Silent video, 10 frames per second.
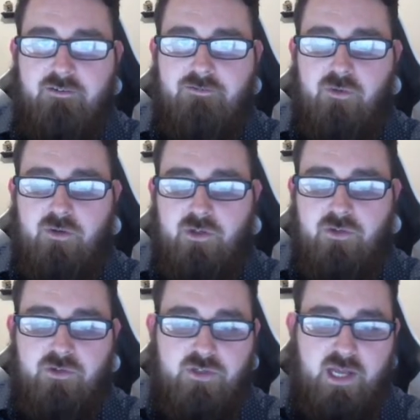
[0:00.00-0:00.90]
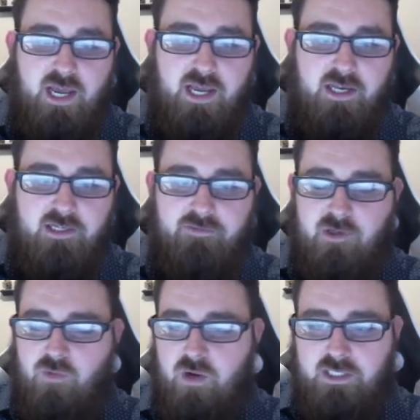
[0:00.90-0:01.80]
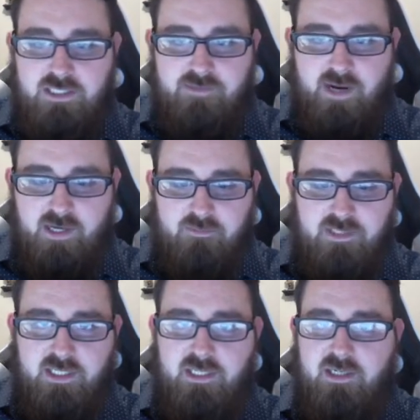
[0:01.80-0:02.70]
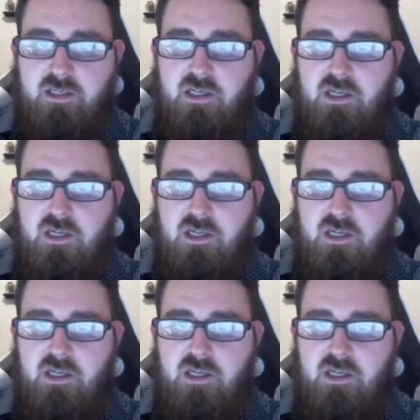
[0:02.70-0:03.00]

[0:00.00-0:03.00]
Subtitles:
for users to add different quantities of items in.